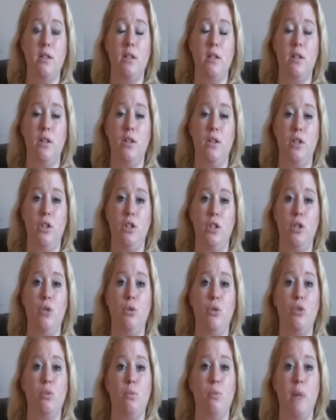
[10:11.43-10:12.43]
And the
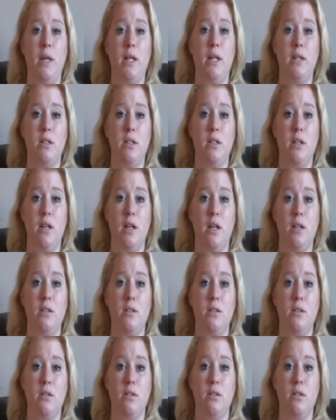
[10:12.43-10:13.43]
usual banter that,
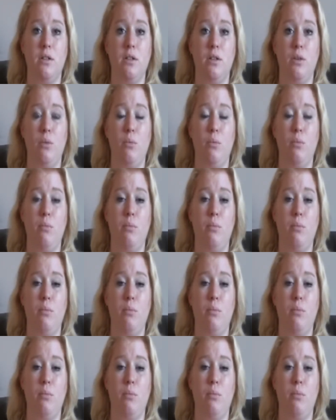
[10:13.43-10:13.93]
you know,